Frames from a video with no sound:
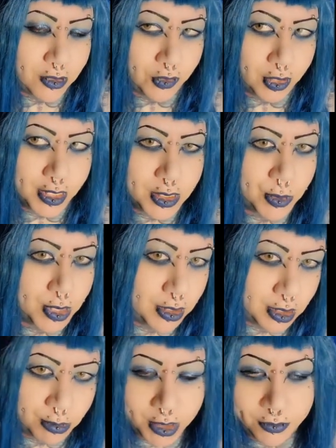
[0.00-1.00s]
So if you guys want
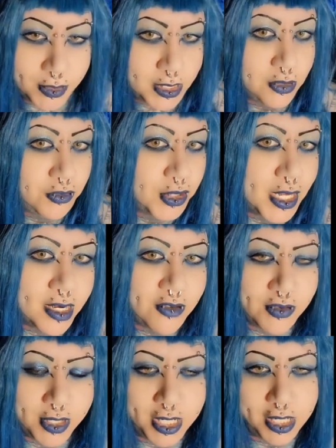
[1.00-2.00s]
a little bit of a different
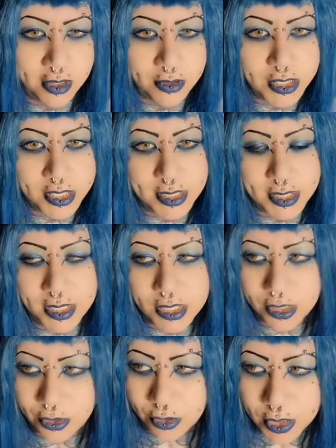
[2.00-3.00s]
kind of video, just stay
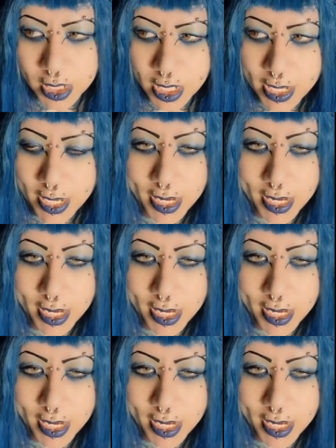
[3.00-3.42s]
tuned.